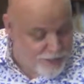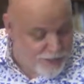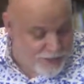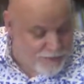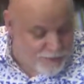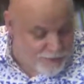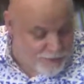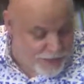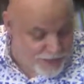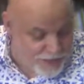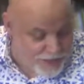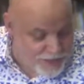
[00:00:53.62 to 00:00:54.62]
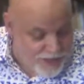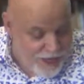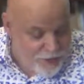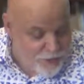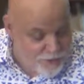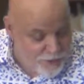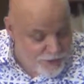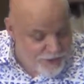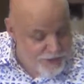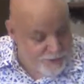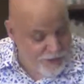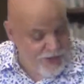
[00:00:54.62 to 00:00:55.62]
throughout his reign and to put it
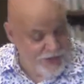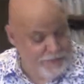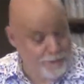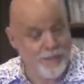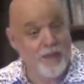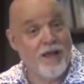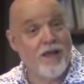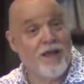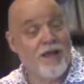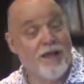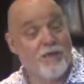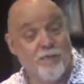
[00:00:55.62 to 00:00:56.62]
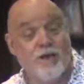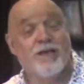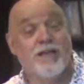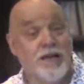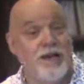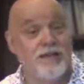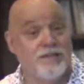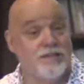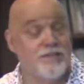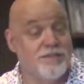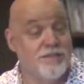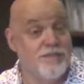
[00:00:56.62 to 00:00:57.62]
in writing. And what he
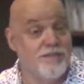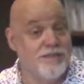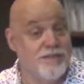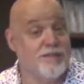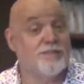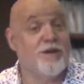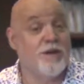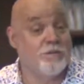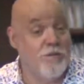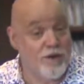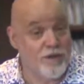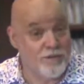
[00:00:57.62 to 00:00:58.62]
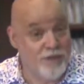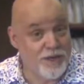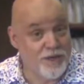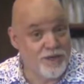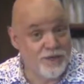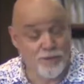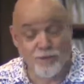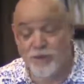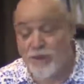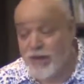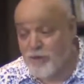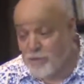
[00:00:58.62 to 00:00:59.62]
does is make a proclamation to
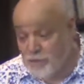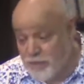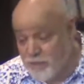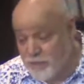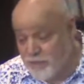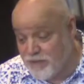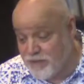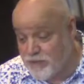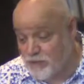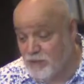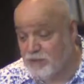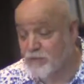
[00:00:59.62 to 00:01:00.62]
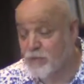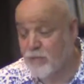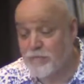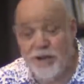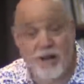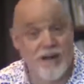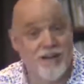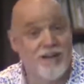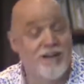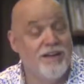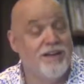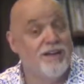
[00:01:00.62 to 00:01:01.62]
allow the people of Israel to go back
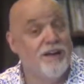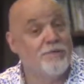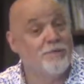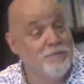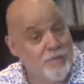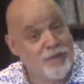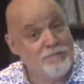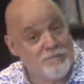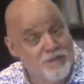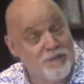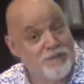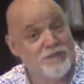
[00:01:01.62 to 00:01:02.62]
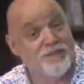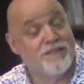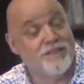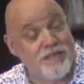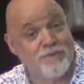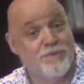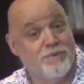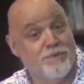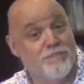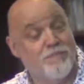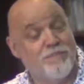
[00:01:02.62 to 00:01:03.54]
and rebuild the temple